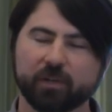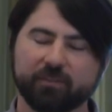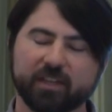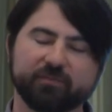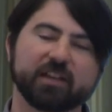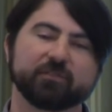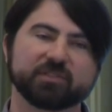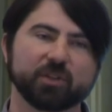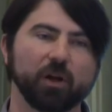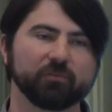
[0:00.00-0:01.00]
if they have
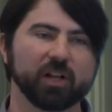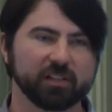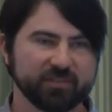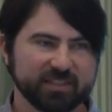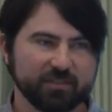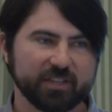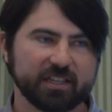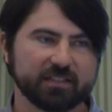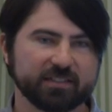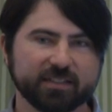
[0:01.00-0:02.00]
resolved all of the
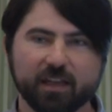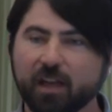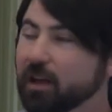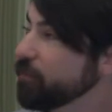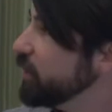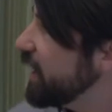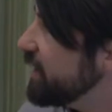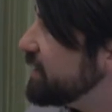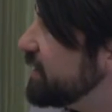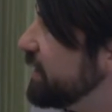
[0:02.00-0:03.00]
CVEs. For a lot
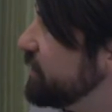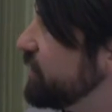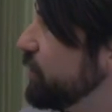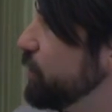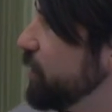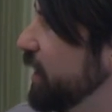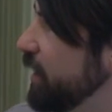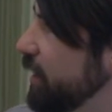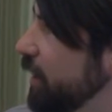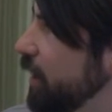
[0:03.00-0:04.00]
of these things, you
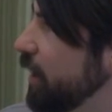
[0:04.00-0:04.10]
can.